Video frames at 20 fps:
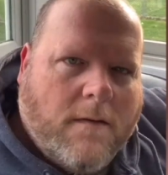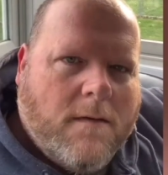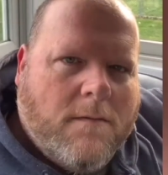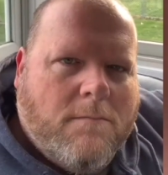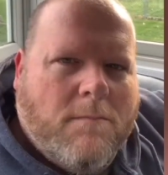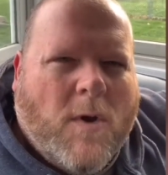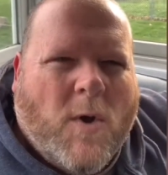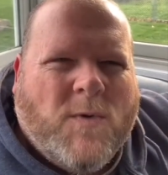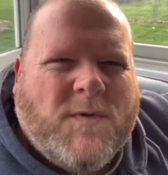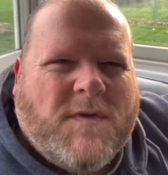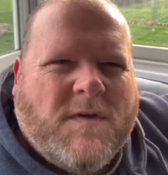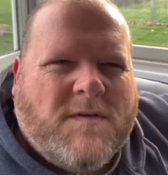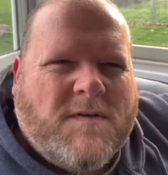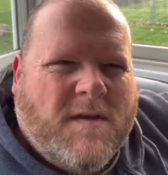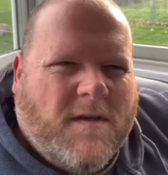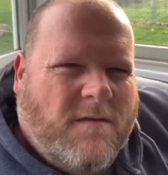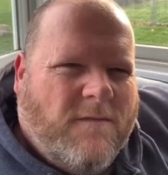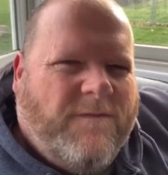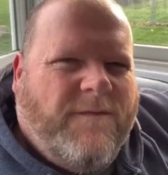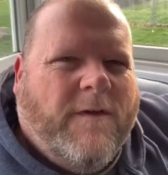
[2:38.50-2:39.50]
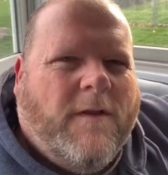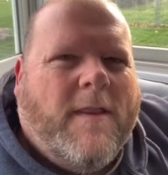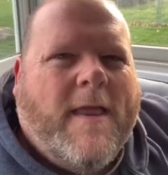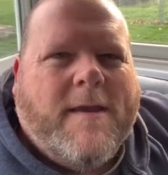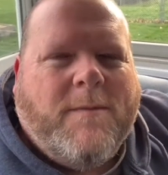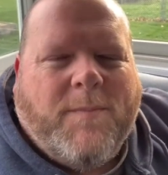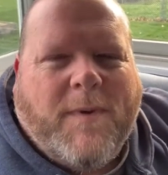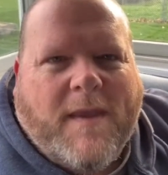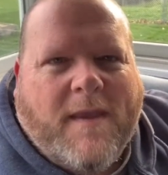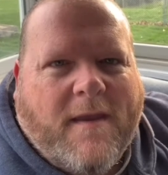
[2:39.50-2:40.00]
Moses didn't feel
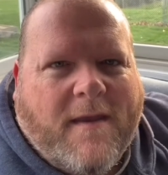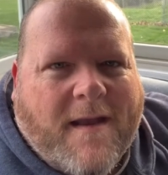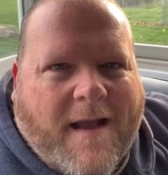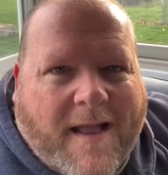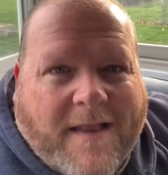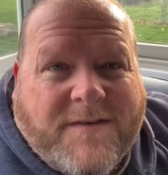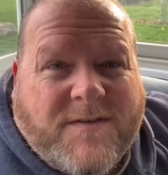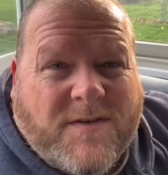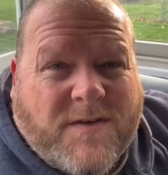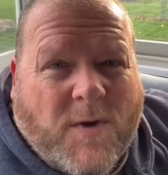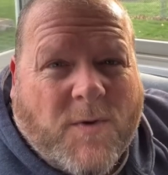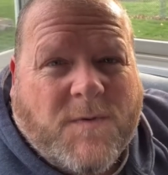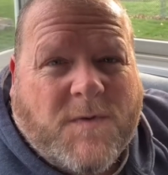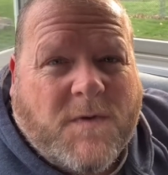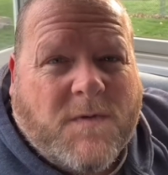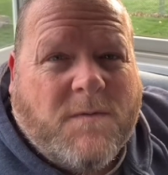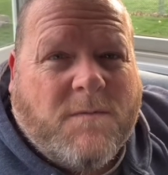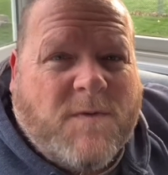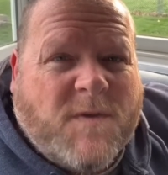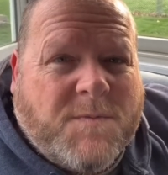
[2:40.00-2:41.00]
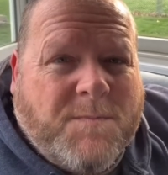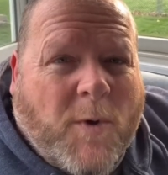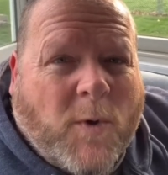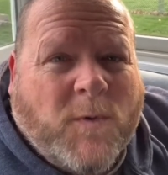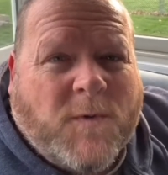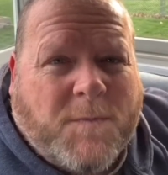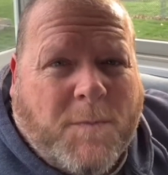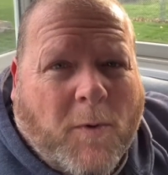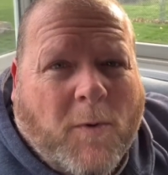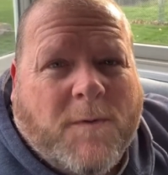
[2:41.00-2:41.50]
like being God's chosen
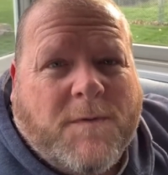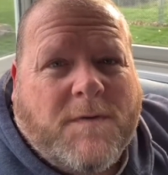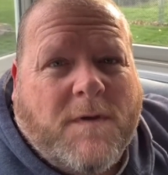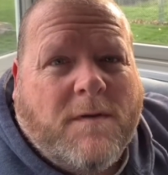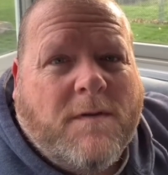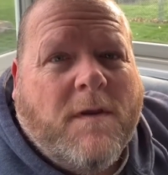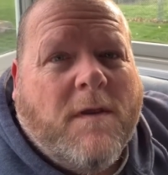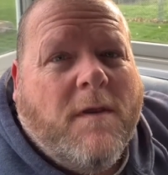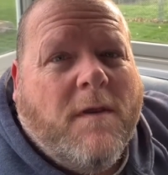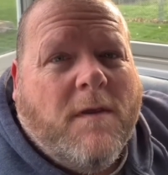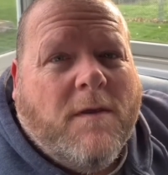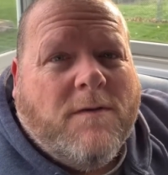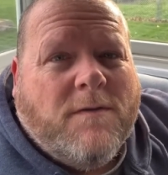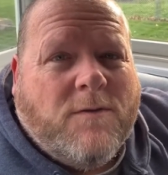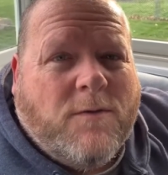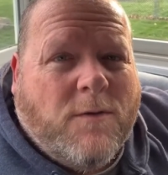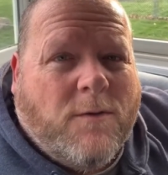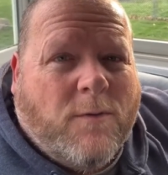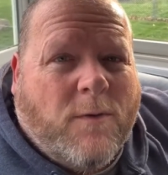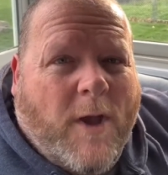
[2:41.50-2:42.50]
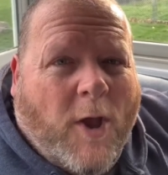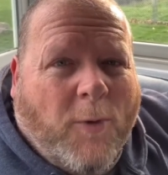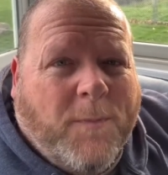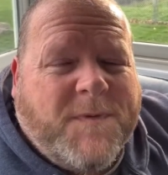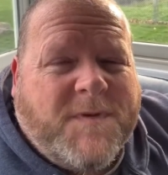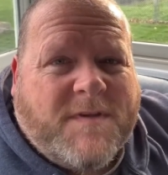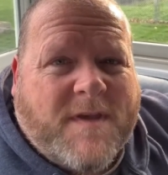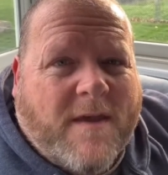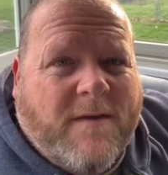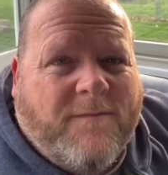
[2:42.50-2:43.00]
spokesperson to help
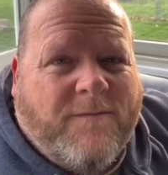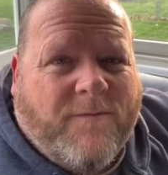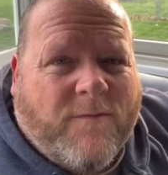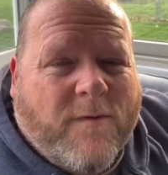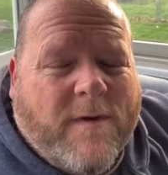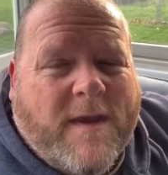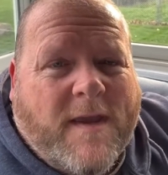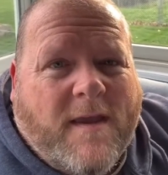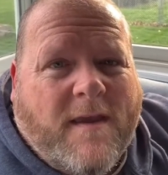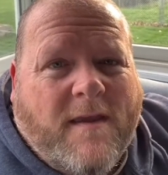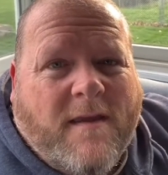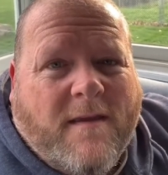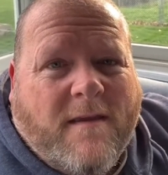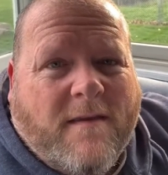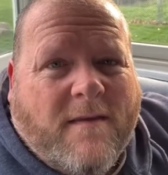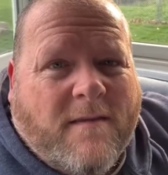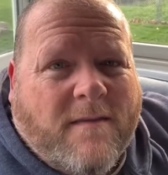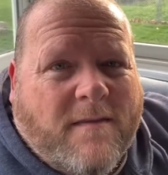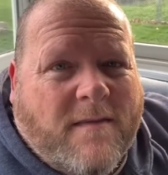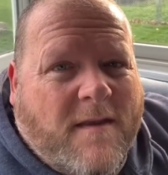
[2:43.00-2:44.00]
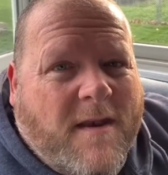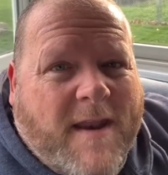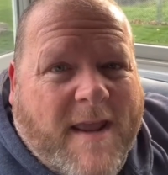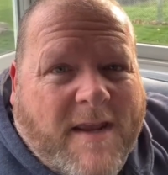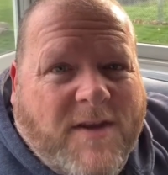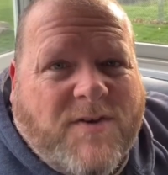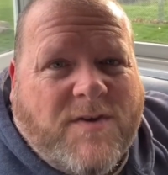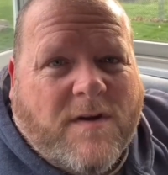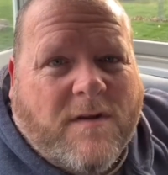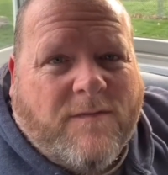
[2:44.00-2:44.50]
set free the
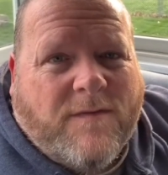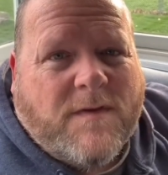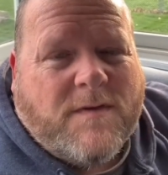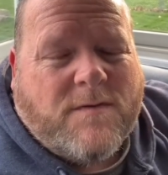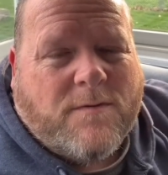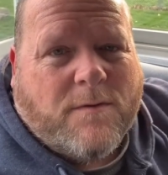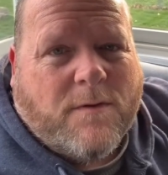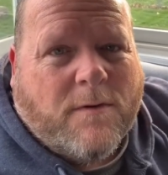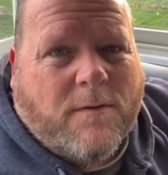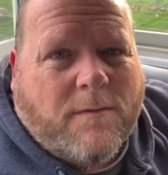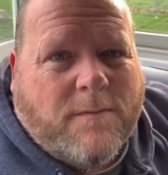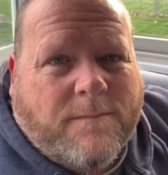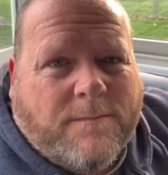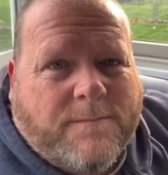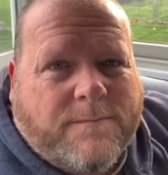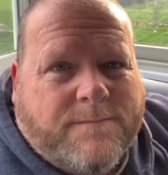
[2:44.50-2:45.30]
nation of Israel.